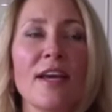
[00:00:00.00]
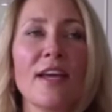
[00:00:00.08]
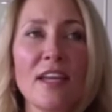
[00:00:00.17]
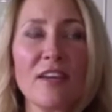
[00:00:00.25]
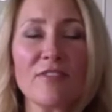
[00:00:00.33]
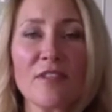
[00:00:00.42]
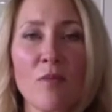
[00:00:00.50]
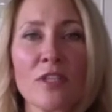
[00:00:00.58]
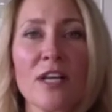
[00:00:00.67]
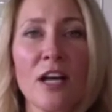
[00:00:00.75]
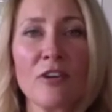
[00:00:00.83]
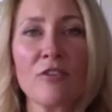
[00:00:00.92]
if someone's
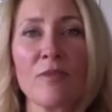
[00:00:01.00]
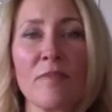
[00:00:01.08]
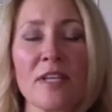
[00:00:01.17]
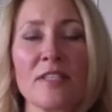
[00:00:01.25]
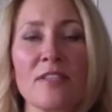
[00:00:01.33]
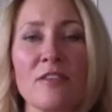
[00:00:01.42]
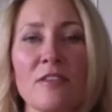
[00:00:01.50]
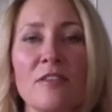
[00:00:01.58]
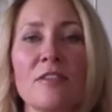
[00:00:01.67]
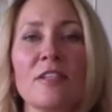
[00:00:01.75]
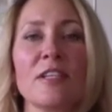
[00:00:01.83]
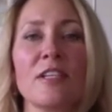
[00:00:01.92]
under the
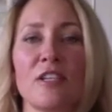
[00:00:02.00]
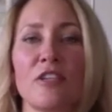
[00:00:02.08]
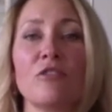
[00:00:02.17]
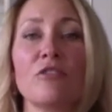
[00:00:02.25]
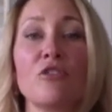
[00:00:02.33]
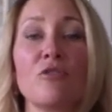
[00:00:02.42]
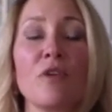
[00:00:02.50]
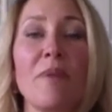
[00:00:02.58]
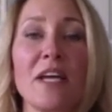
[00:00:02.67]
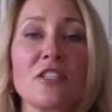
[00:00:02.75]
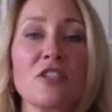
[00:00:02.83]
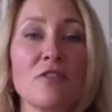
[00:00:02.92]
muscle, you'll do the
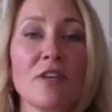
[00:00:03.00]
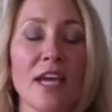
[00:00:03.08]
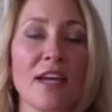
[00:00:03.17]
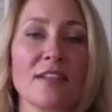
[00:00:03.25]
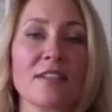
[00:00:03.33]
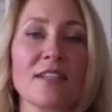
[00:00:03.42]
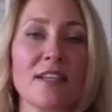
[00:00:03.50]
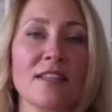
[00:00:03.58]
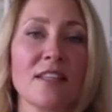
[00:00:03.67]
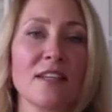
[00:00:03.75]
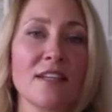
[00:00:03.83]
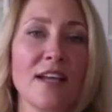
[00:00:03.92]
best you can to get
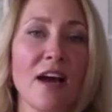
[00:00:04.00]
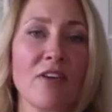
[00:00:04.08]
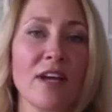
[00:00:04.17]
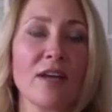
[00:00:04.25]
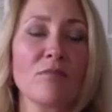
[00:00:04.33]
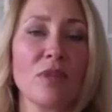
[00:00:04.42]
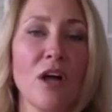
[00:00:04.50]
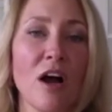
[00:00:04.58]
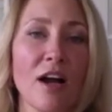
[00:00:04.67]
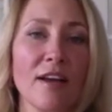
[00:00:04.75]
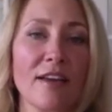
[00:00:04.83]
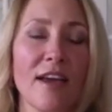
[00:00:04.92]
it out en
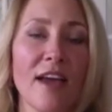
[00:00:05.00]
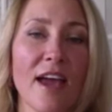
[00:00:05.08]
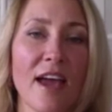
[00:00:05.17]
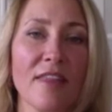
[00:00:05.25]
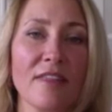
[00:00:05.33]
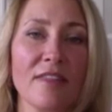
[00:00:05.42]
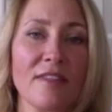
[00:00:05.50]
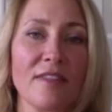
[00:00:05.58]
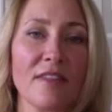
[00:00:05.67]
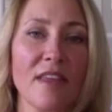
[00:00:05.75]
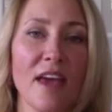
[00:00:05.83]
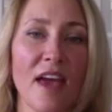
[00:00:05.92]
bloc. And,
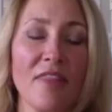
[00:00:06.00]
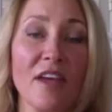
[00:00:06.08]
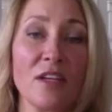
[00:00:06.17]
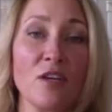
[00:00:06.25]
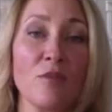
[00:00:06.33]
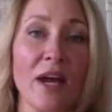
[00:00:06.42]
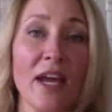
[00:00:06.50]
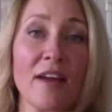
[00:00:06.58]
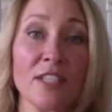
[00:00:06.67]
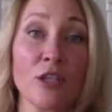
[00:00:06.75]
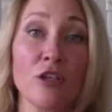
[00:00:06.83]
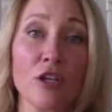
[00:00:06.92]
and then you might have
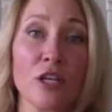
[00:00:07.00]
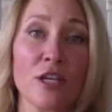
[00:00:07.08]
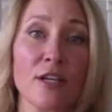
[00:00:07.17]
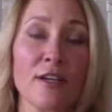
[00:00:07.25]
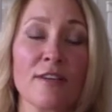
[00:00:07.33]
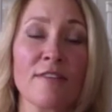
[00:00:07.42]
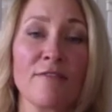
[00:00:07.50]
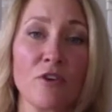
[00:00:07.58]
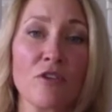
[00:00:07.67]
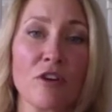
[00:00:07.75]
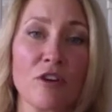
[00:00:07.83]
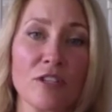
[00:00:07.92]
to look
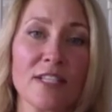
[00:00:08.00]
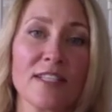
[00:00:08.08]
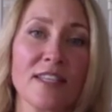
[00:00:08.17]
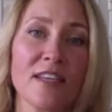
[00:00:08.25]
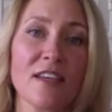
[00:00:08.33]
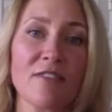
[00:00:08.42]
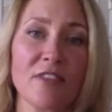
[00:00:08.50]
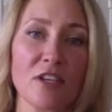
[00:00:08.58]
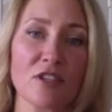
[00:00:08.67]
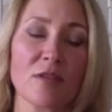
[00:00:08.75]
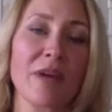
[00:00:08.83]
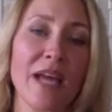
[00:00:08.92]
further to see if there's
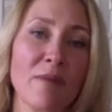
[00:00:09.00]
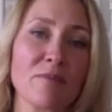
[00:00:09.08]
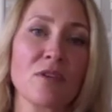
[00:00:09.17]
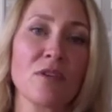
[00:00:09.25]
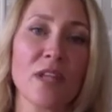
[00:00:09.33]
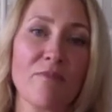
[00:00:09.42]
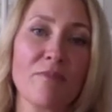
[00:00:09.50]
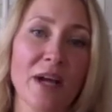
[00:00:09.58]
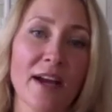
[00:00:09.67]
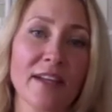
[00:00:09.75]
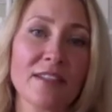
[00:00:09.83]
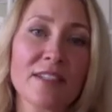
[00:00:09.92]
some capsule left
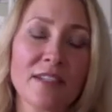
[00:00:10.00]
behind.